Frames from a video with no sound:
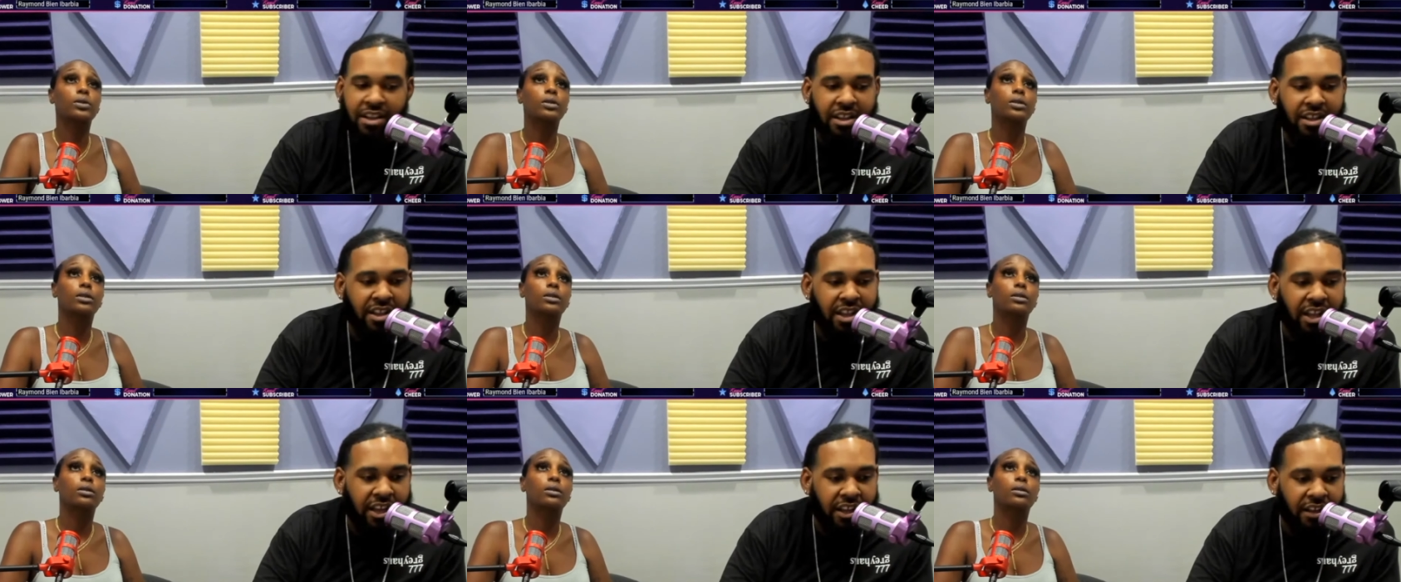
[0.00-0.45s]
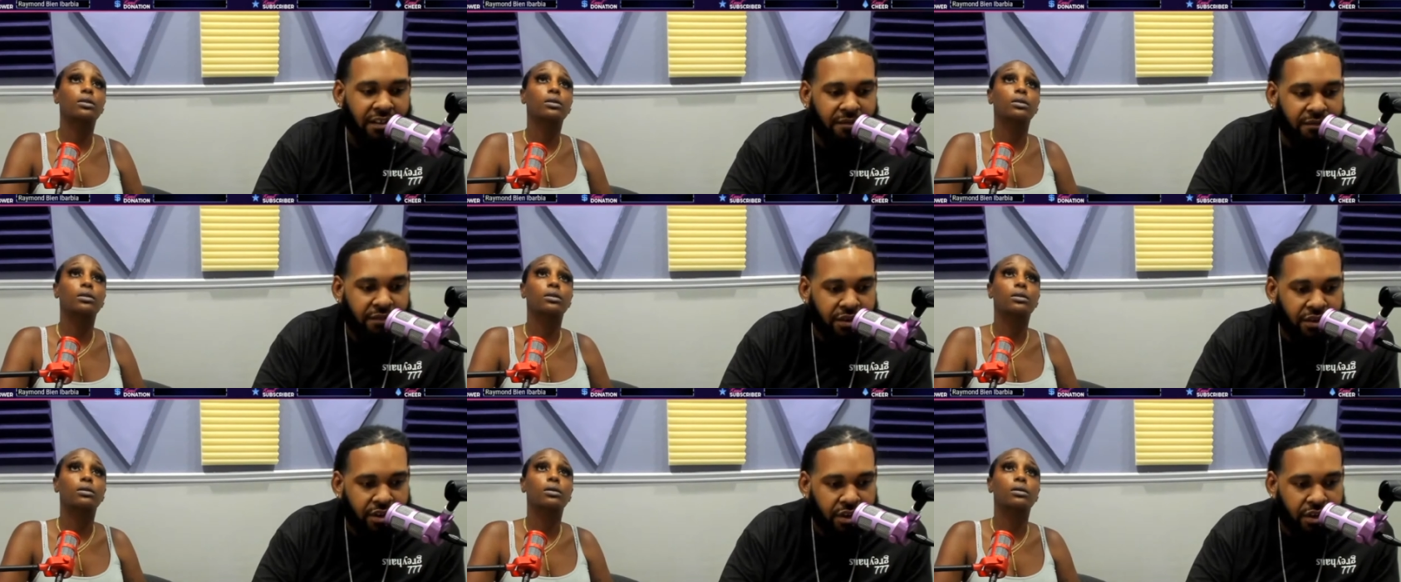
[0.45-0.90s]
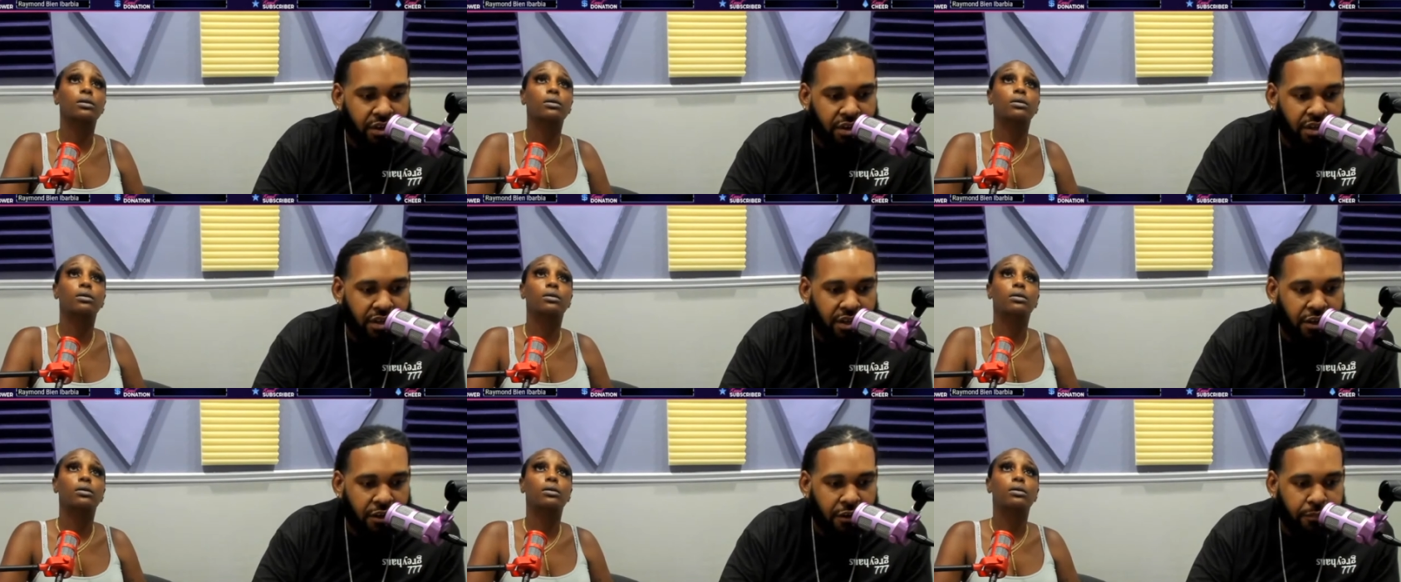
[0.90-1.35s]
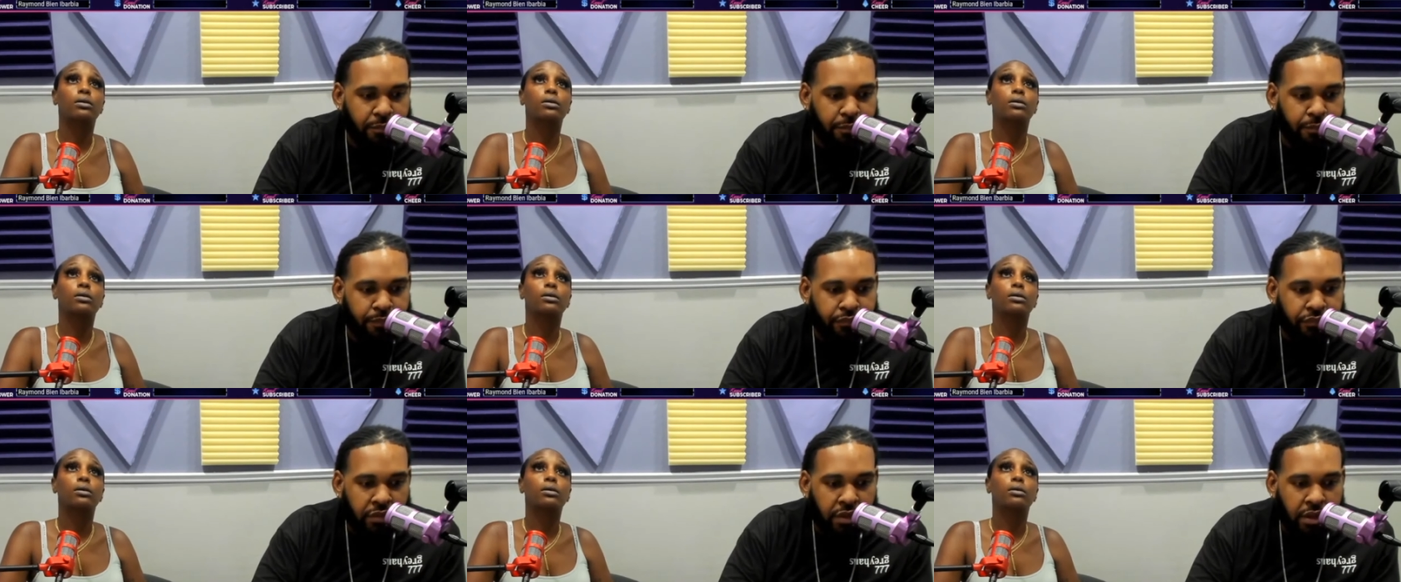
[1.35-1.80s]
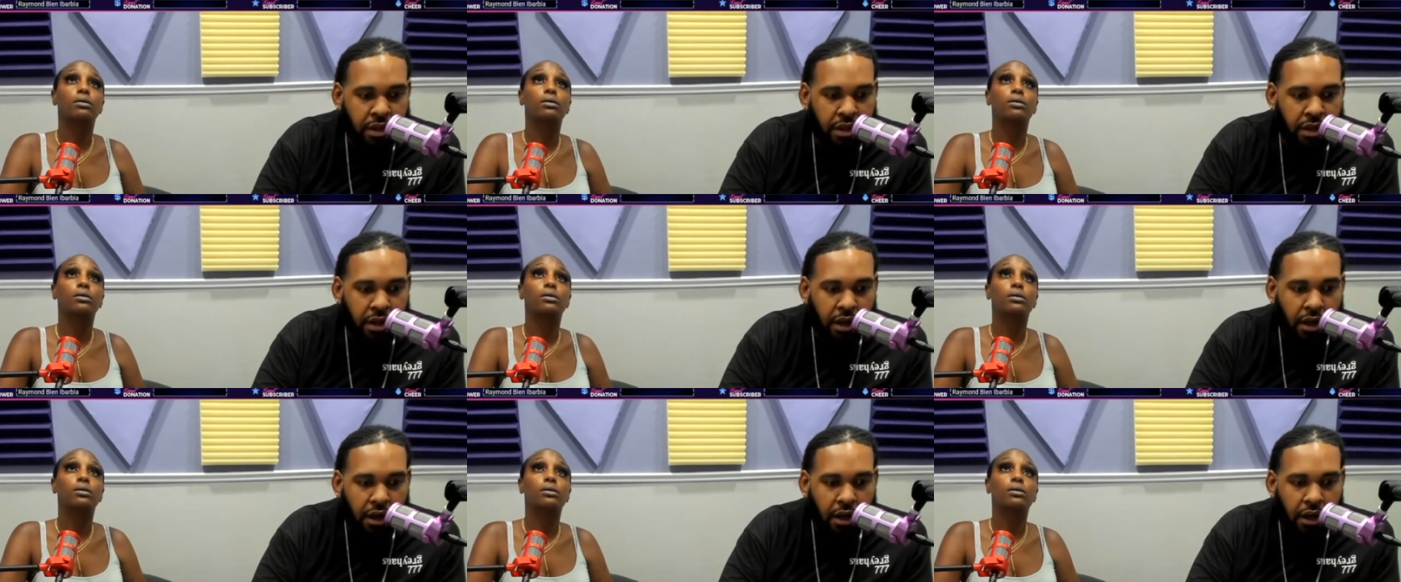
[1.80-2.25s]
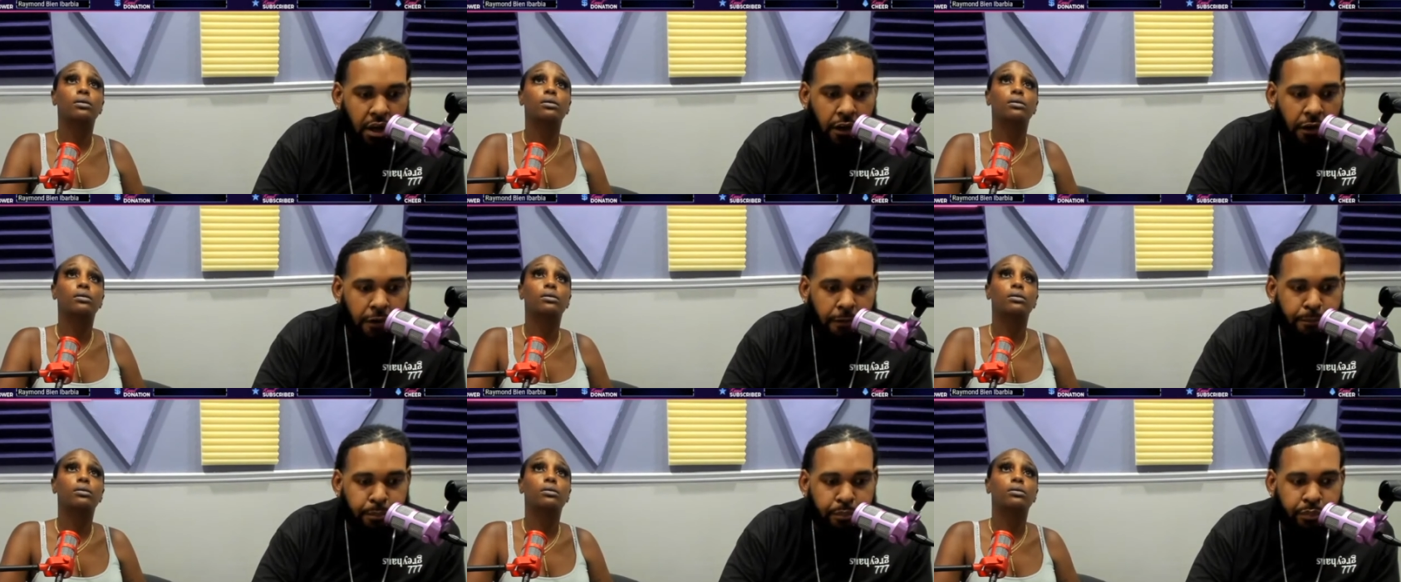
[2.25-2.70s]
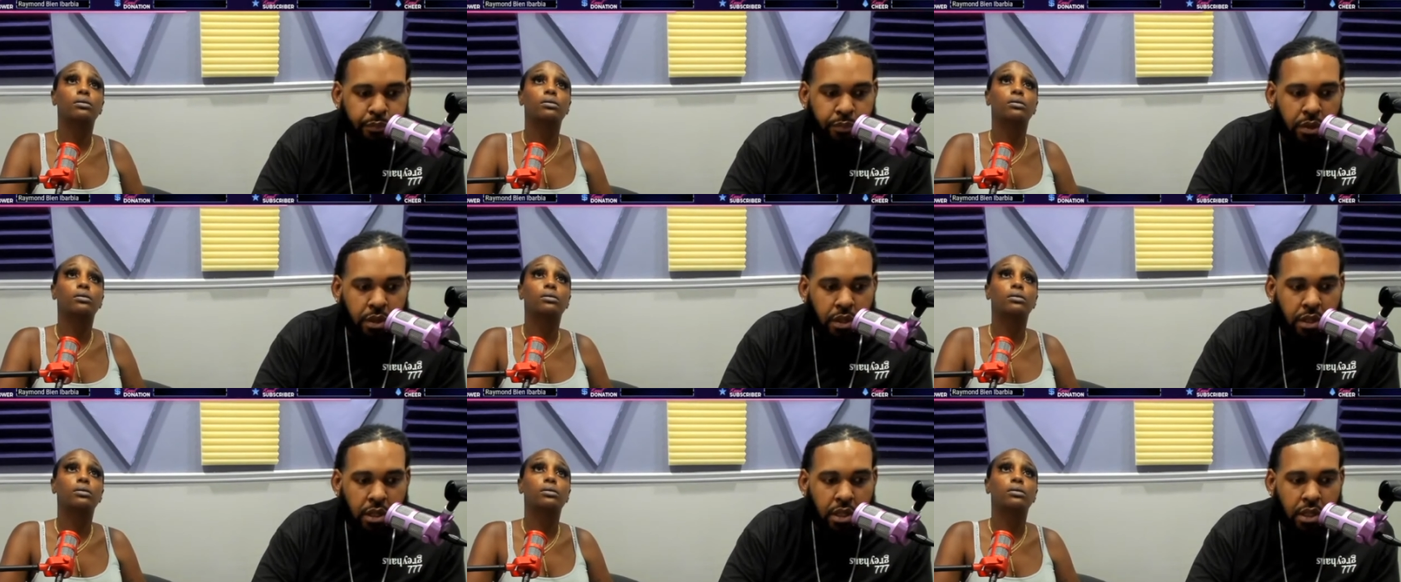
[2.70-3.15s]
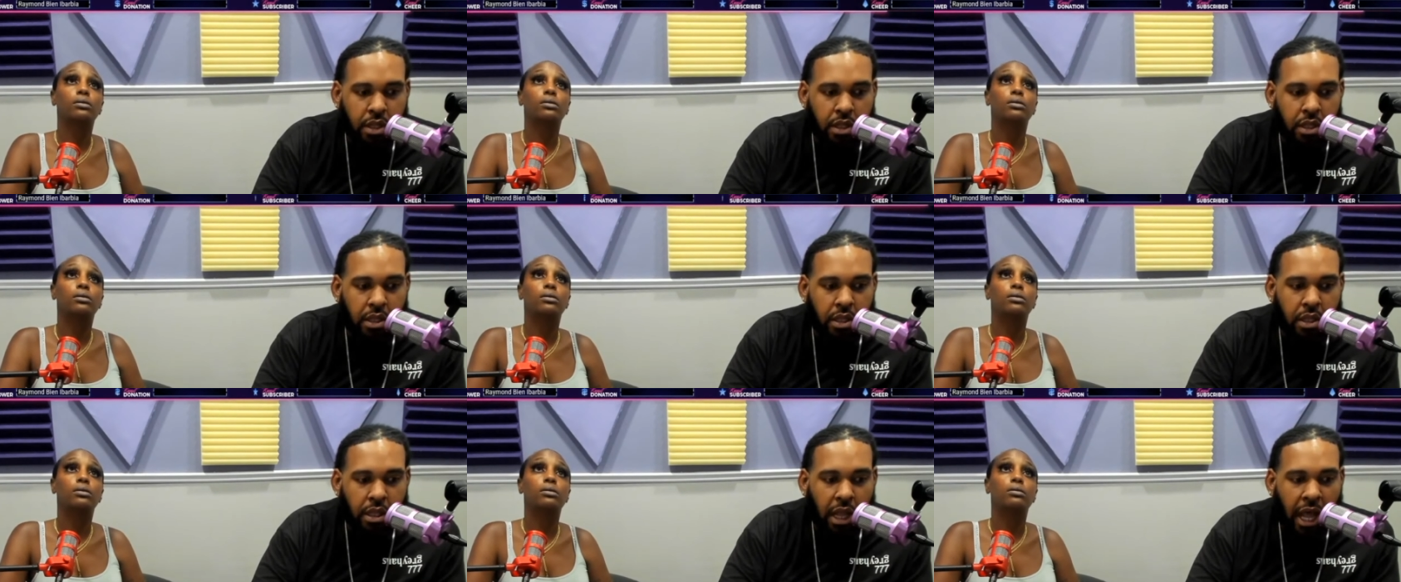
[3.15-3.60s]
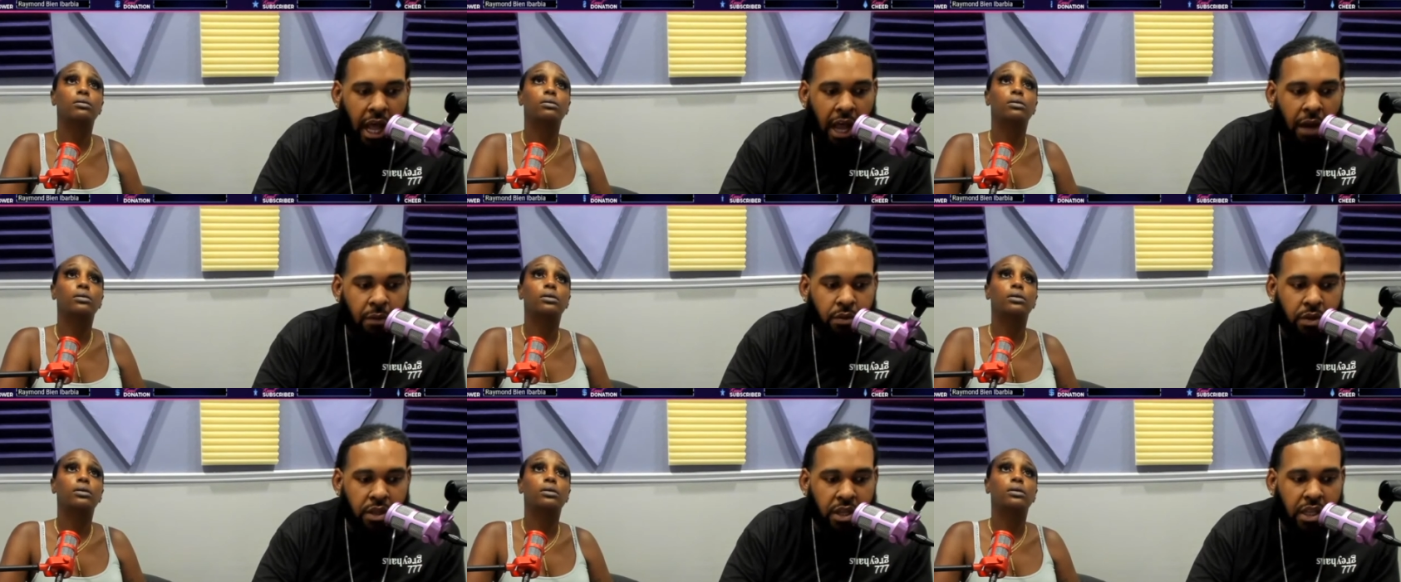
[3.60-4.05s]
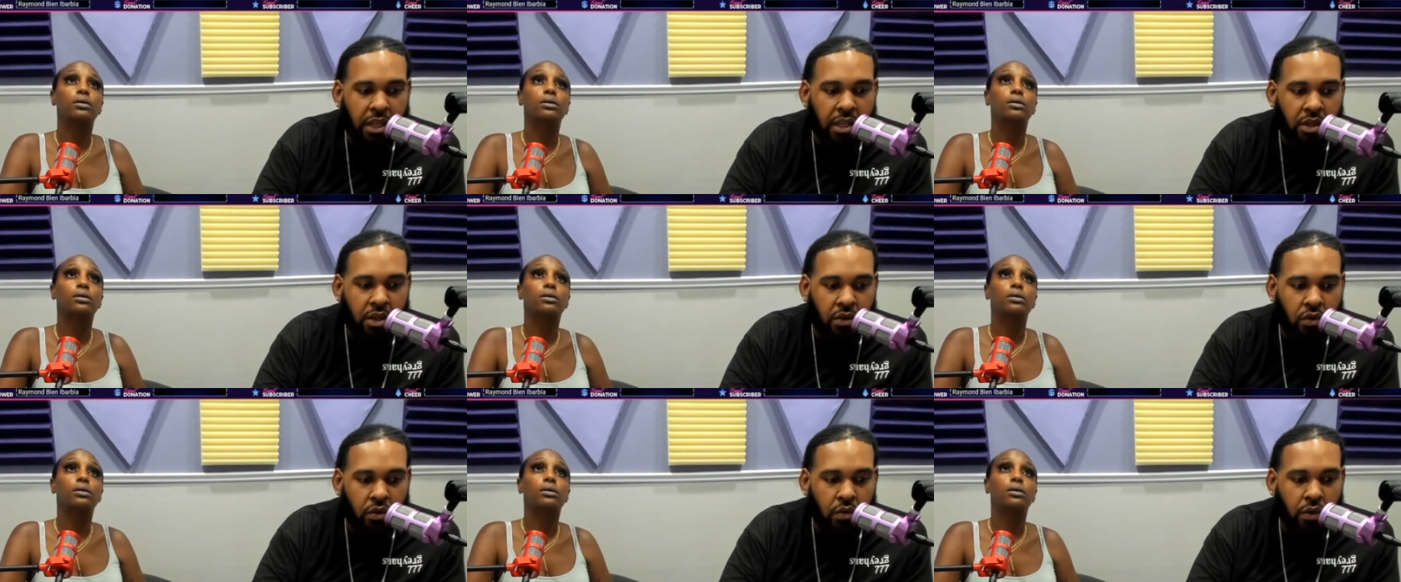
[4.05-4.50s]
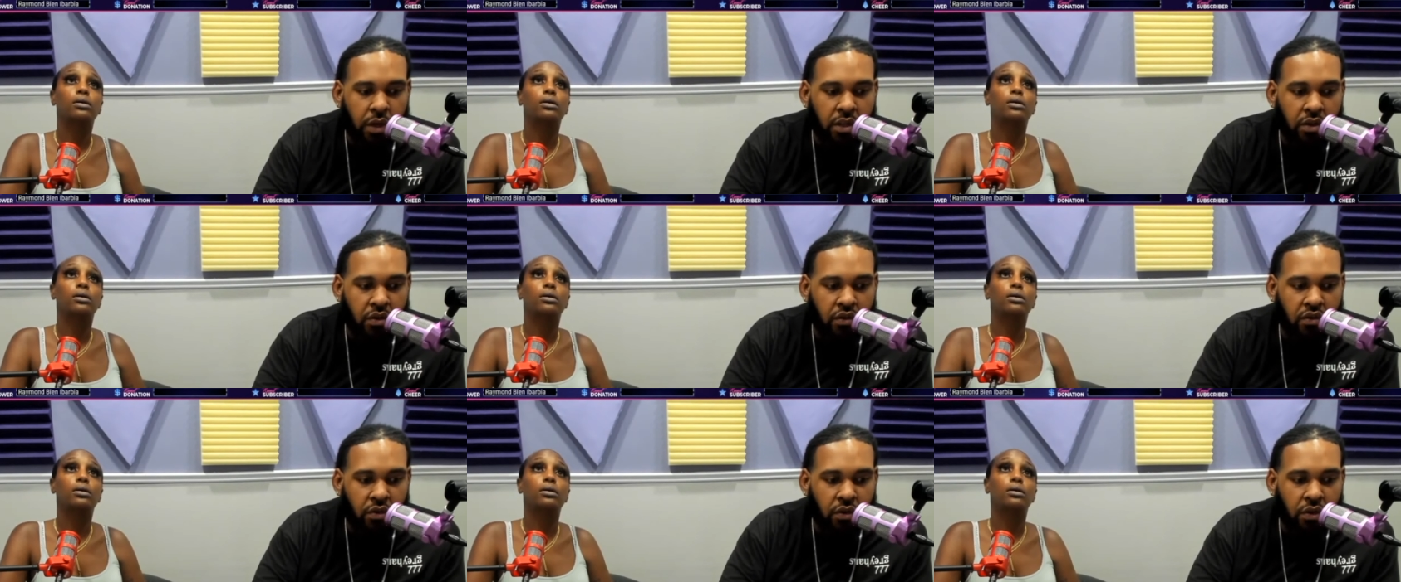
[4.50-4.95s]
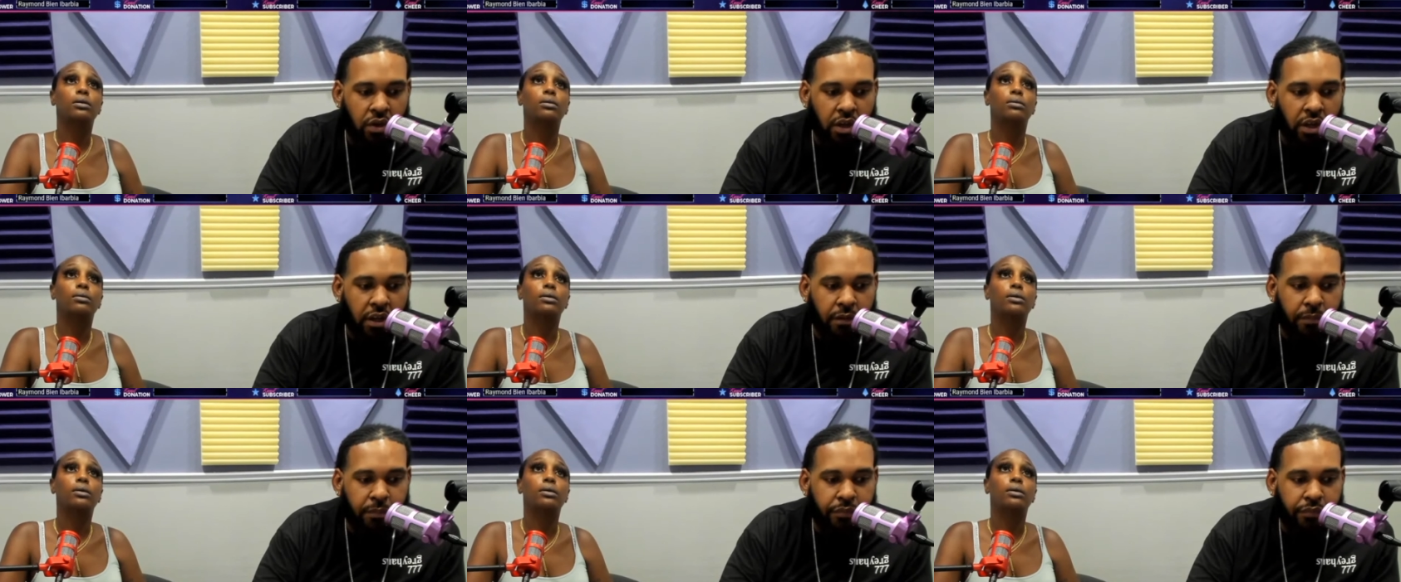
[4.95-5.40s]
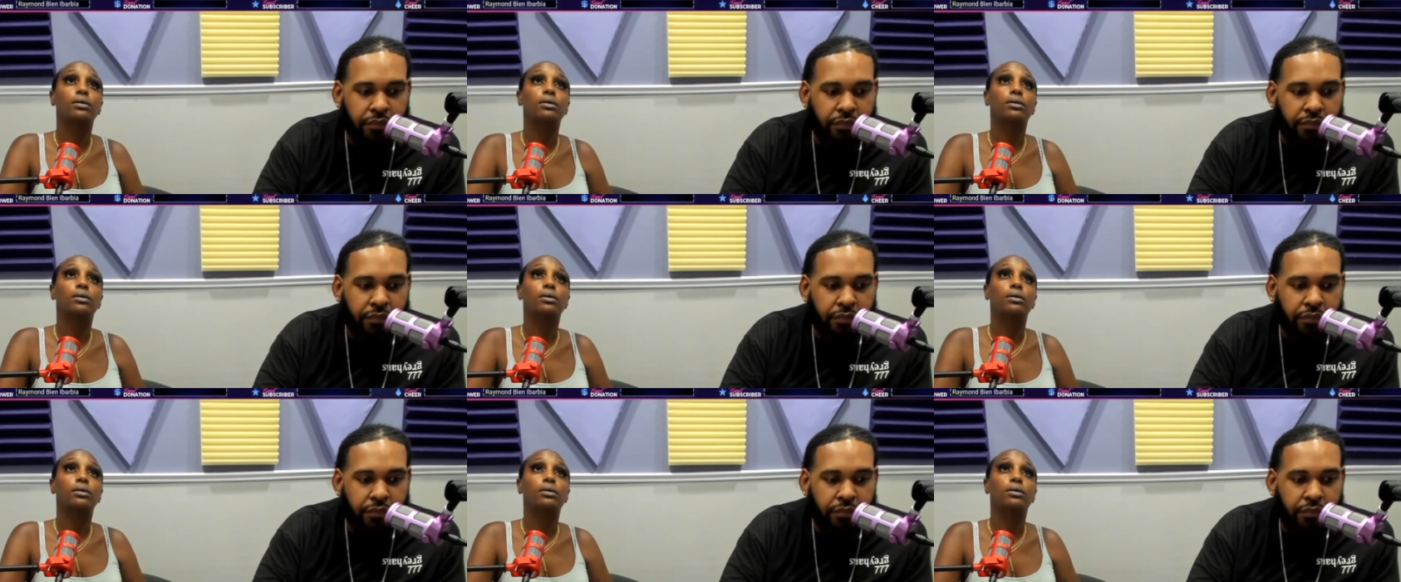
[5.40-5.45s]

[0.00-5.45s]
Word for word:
Speaker 1: like for sure. So, um, I really do enjoy